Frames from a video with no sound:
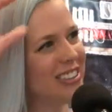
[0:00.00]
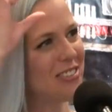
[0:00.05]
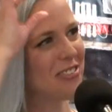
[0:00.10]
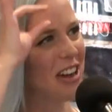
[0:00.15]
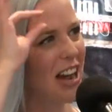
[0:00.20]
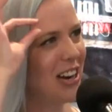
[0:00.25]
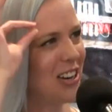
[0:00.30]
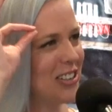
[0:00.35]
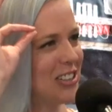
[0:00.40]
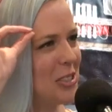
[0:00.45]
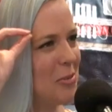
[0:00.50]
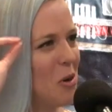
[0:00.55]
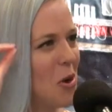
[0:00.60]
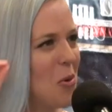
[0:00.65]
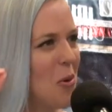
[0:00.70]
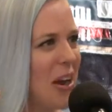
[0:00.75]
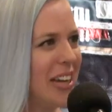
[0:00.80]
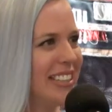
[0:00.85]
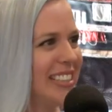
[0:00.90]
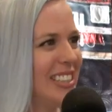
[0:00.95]
you've got some
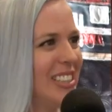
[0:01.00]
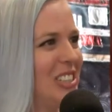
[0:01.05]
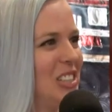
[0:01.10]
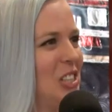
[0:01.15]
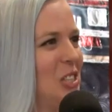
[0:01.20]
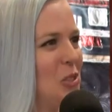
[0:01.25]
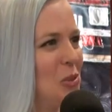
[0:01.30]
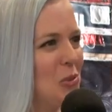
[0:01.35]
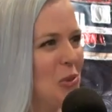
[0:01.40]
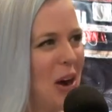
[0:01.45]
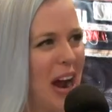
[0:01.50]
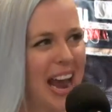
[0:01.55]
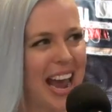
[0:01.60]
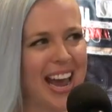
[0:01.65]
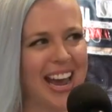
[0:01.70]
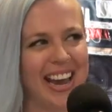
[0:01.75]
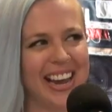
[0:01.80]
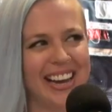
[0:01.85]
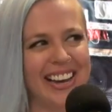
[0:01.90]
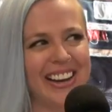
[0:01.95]
Oasis
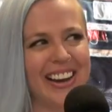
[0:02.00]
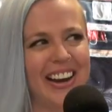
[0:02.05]
swag on.